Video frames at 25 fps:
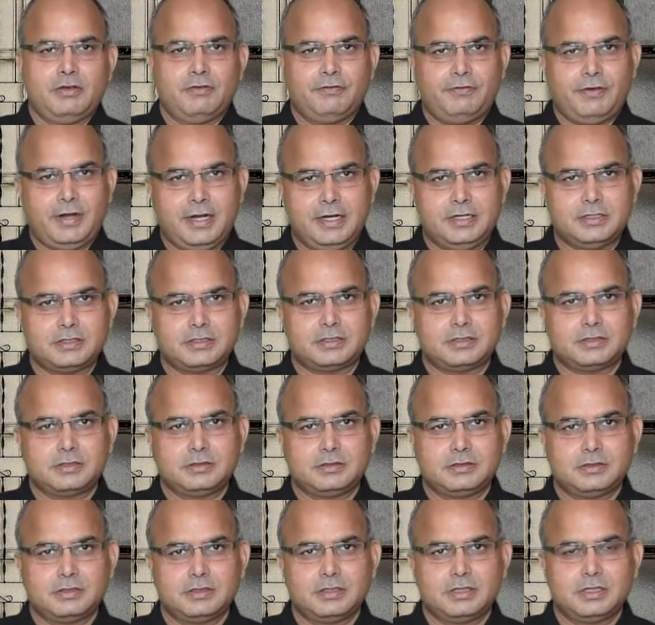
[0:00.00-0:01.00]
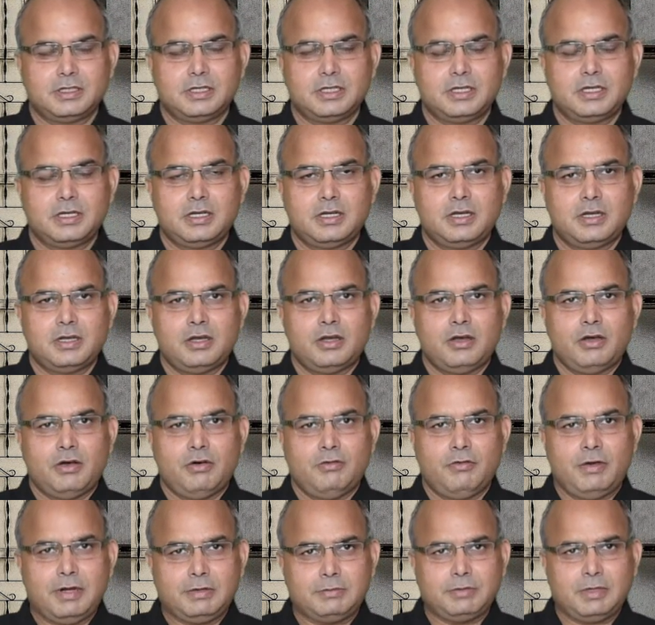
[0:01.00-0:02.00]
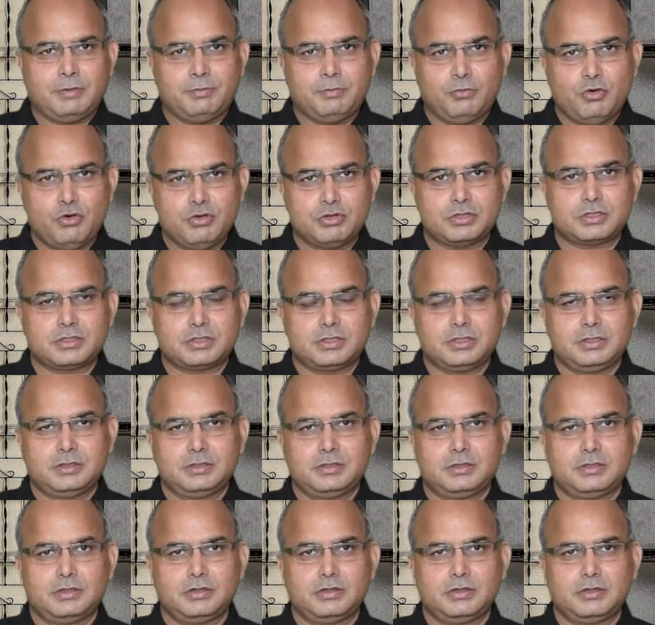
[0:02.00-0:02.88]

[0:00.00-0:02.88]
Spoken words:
Friends, one of the most